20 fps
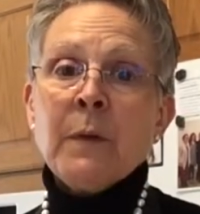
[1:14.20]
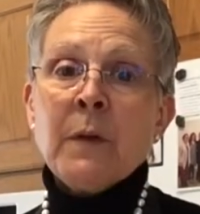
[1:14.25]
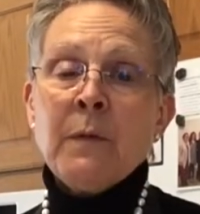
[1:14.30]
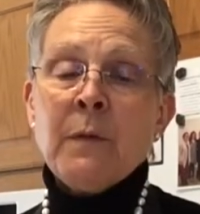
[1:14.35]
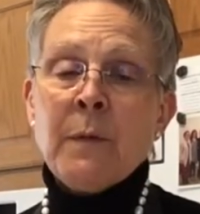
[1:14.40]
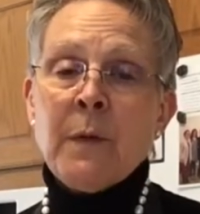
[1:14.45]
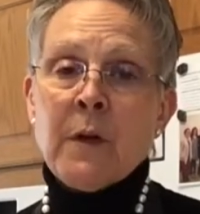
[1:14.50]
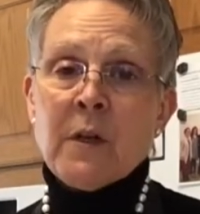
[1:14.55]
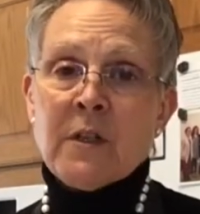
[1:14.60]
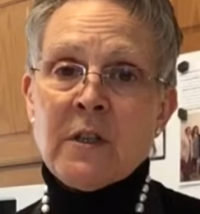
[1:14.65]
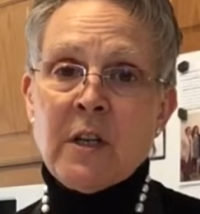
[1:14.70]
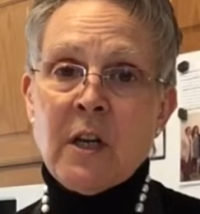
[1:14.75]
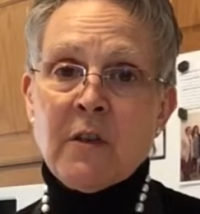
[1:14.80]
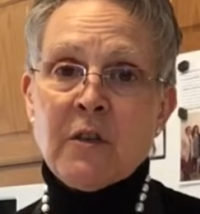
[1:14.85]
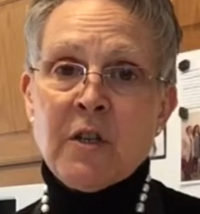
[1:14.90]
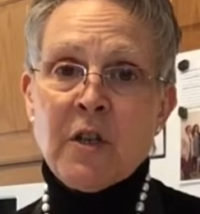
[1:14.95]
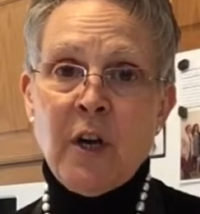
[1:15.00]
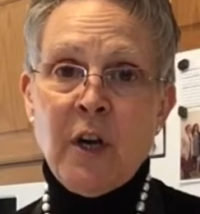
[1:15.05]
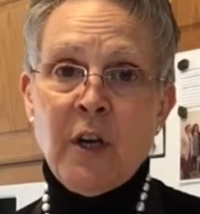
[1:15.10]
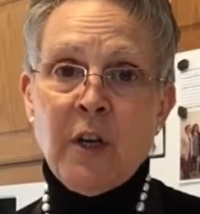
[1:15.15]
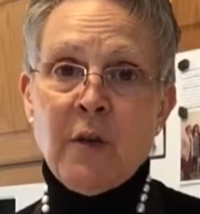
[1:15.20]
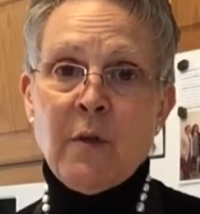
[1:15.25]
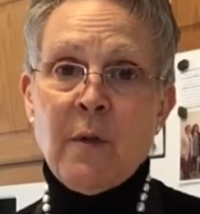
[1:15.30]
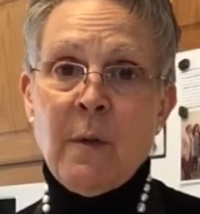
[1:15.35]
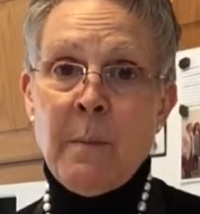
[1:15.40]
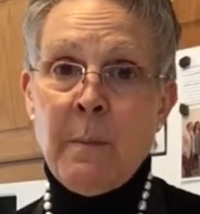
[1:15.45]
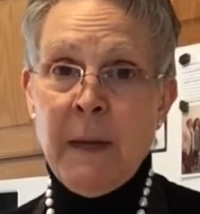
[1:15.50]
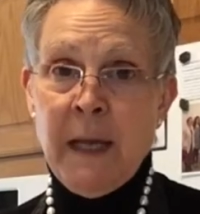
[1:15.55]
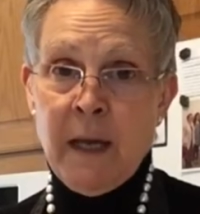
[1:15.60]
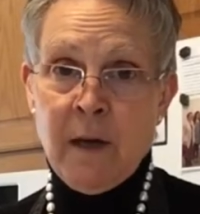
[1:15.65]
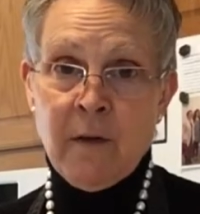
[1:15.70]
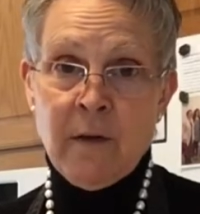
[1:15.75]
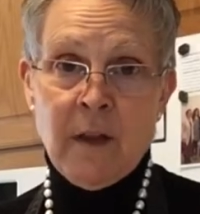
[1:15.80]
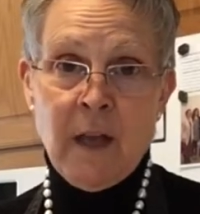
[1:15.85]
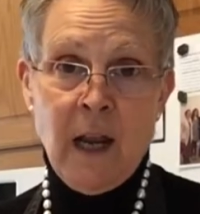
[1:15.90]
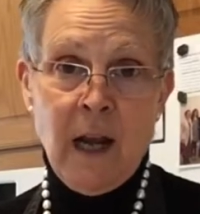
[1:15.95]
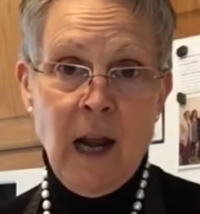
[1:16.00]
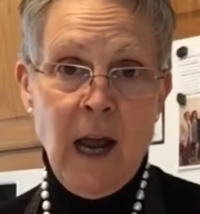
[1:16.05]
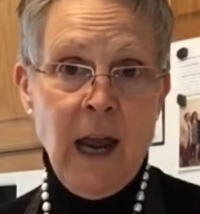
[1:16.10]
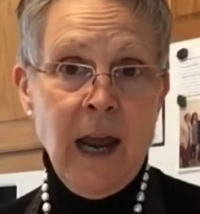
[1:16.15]
First, I'll show you the meal
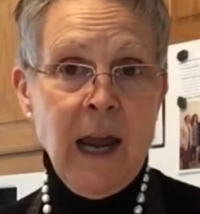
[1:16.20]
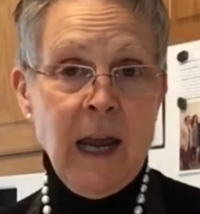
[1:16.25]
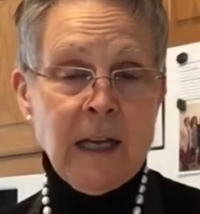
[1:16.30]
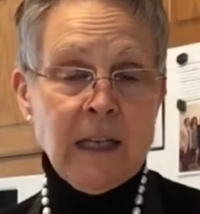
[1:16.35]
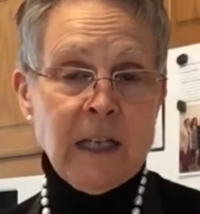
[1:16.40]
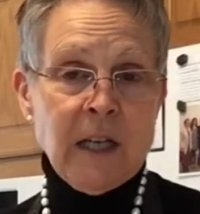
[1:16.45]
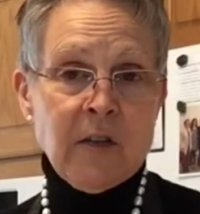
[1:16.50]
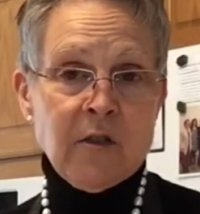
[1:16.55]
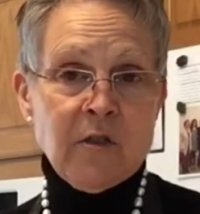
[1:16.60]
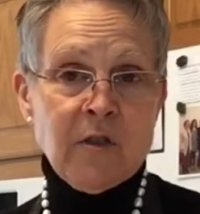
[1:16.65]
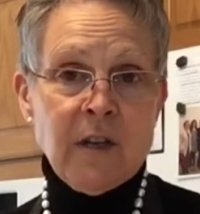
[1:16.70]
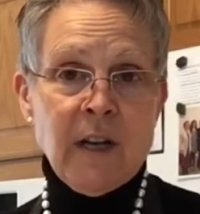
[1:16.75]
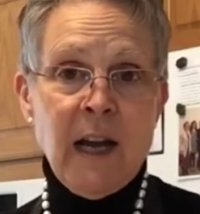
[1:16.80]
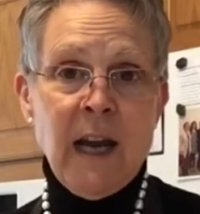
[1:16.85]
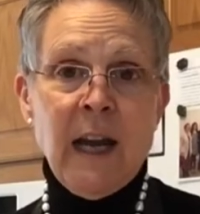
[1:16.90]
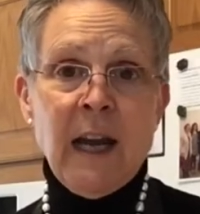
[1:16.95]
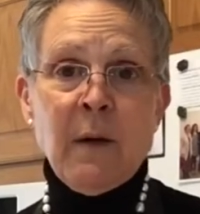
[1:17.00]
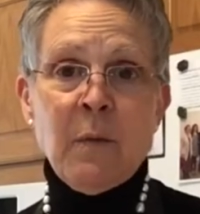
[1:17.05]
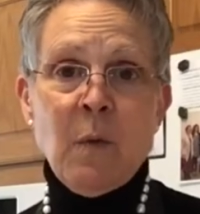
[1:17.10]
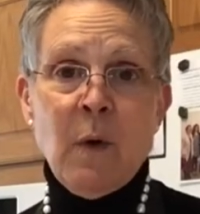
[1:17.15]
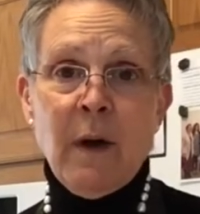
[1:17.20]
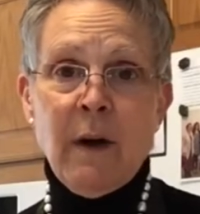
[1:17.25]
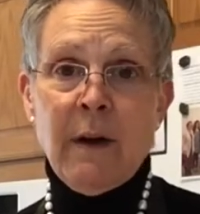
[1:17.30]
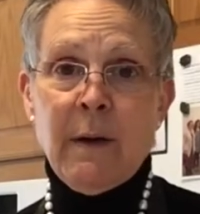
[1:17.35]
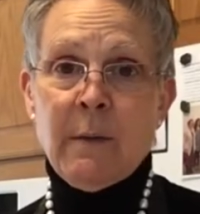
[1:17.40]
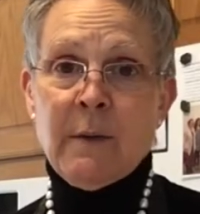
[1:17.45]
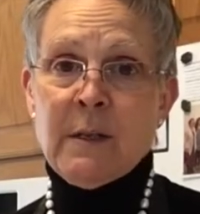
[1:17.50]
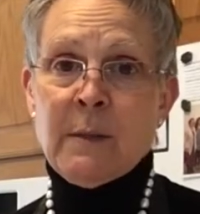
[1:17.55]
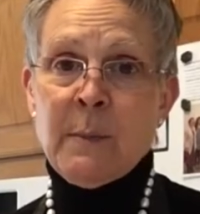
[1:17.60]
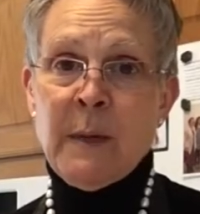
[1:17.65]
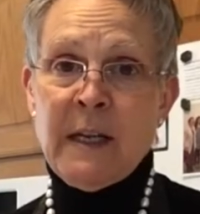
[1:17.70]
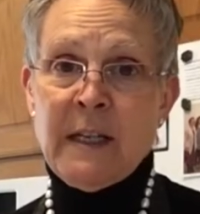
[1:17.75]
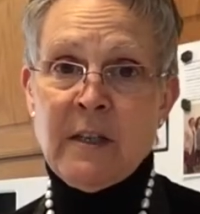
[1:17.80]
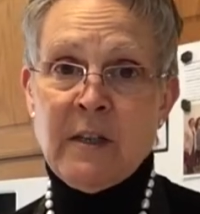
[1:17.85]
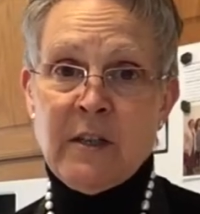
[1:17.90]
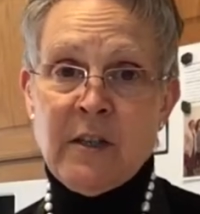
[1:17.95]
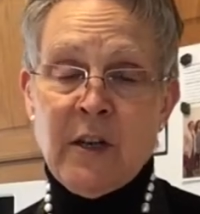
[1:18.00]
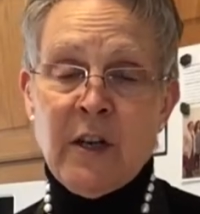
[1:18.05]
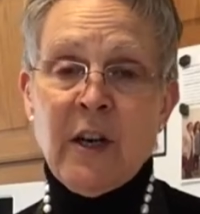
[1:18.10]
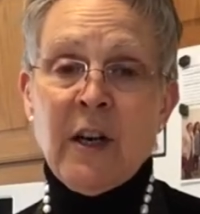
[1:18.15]
that I had yesterday where it was my
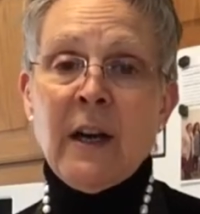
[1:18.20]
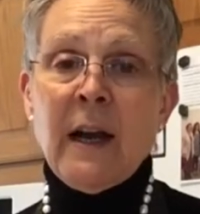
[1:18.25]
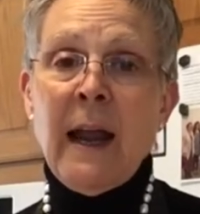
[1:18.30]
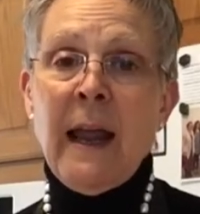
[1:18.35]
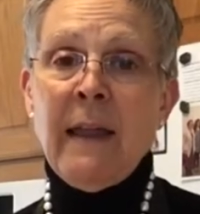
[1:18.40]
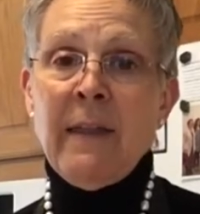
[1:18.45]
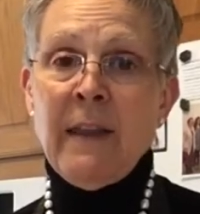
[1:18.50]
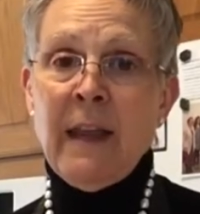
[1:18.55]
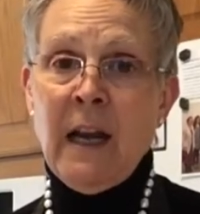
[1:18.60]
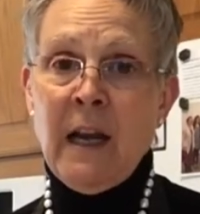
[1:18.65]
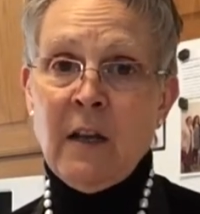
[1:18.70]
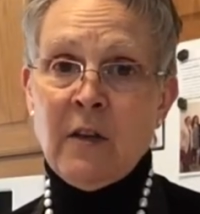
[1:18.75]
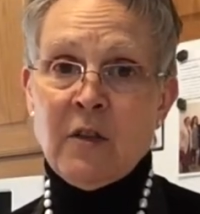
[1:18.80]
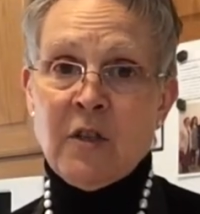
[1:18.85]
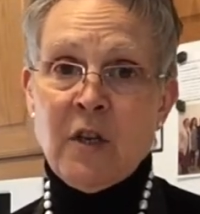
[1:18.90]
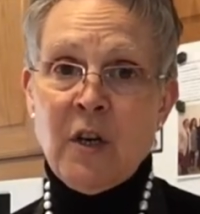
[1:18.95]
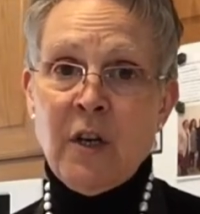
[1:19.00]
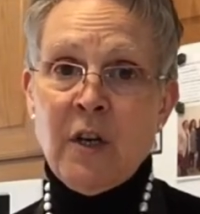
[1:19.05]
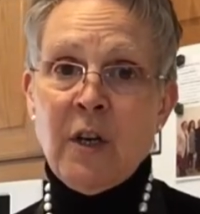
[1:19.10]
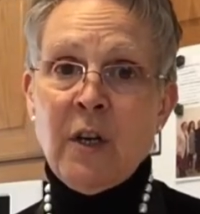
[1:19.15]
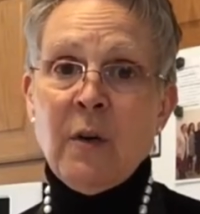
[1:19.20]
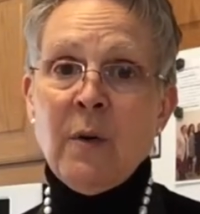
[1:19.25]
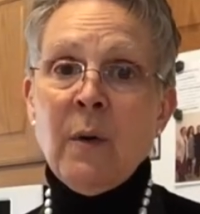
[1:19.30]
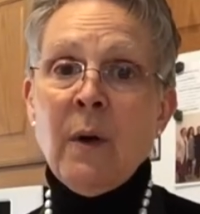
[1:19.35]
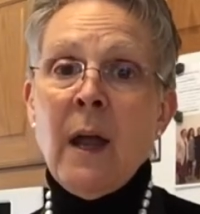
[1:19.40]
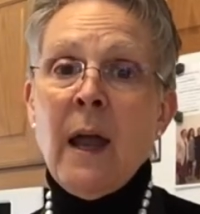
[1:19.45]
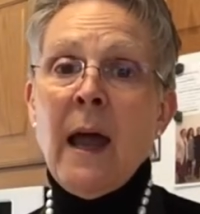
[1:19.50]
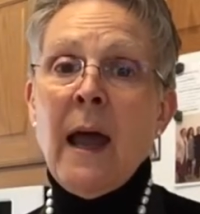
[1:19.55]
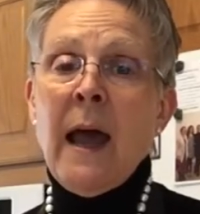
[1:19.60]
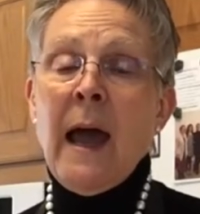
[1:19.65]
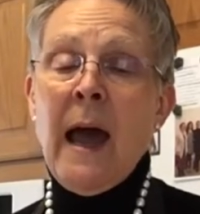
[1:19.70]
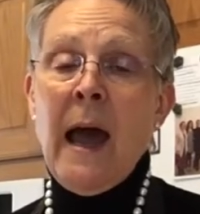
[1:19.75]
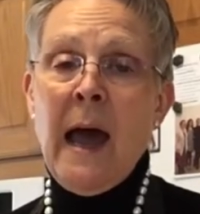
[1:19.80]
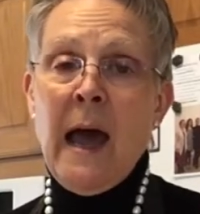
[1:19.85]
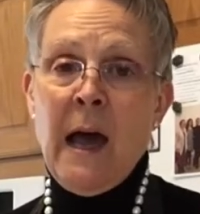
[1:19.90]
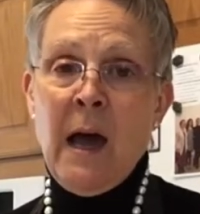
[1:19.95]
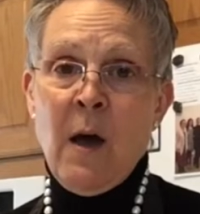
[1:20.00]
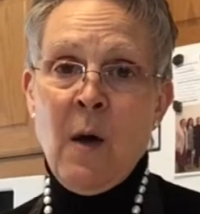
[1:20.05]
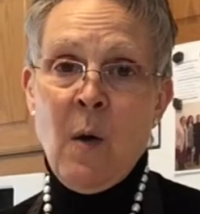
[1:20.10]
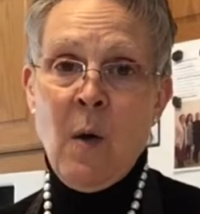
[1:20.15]
dessert, and then I'll show you
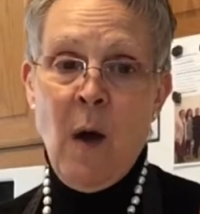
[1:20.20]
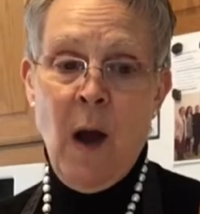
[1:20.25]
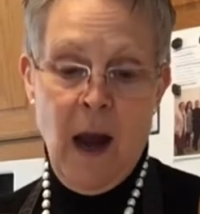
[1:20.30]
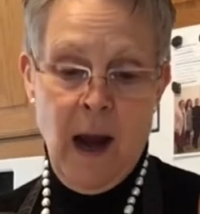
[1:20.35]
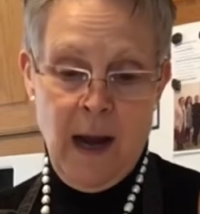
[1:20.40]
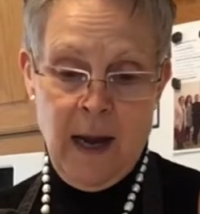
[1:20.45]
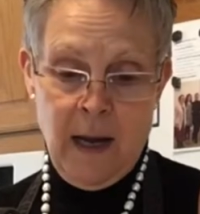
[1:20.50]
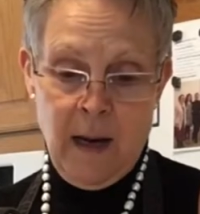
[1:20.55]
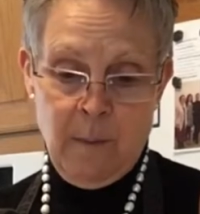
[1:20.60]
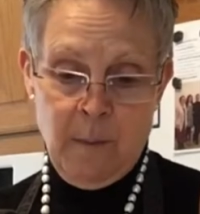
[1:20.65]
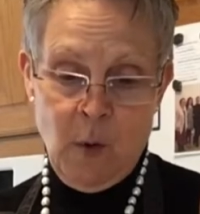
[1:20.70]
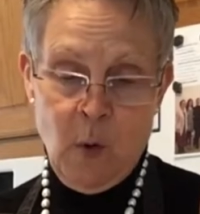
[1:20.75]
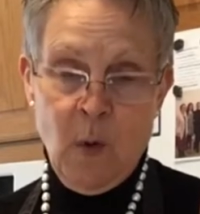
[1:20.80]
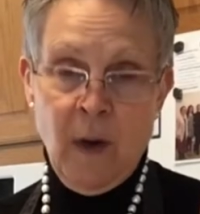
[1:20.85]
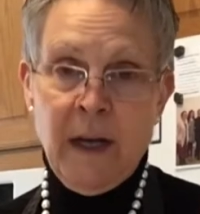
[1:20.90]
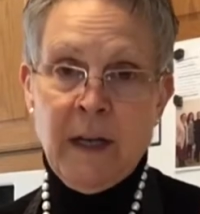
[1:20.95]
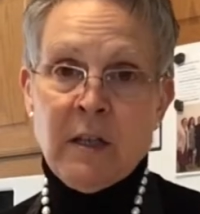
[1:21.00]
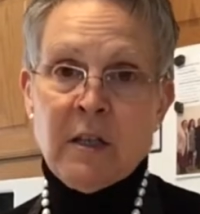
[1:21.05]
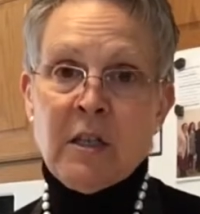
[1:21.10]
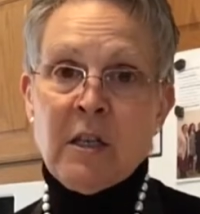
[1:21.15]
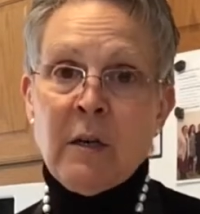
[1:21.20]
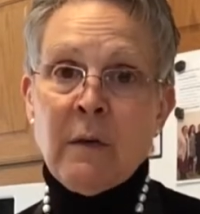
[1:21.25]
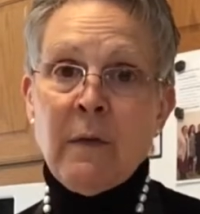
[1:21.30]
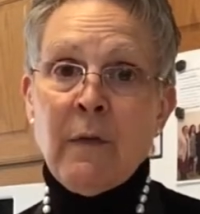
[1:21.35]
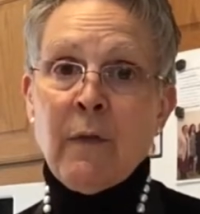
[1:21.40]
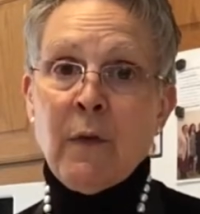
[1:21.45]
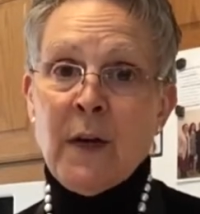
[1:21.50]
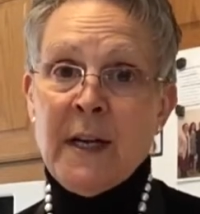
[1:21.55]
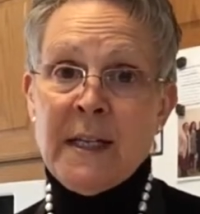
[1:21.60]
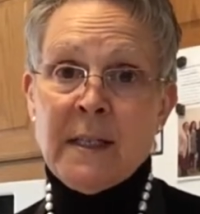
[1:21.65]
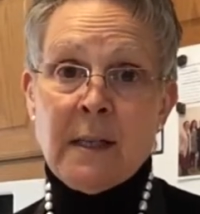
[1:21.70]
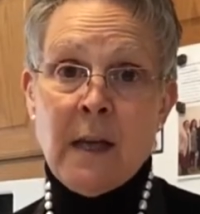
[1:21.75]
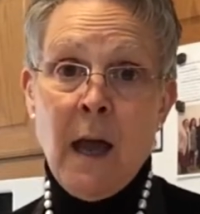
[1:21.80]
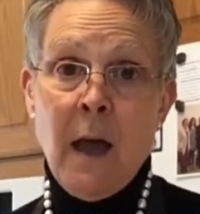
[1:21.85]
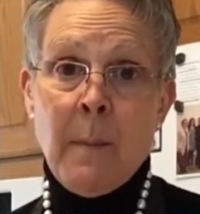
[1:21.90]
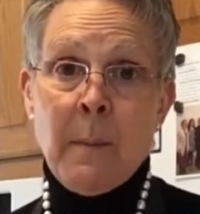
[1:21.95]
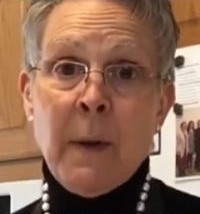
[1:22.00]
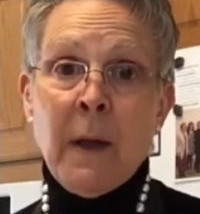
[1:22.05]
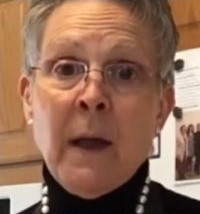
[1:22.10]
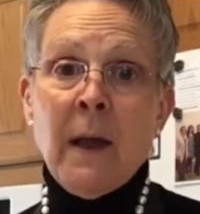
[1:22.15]
how I am going to freeze
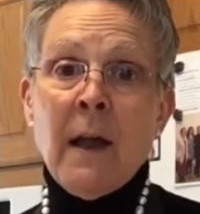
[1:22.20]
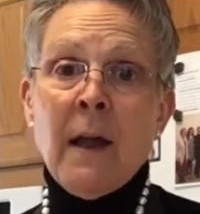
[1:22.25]
up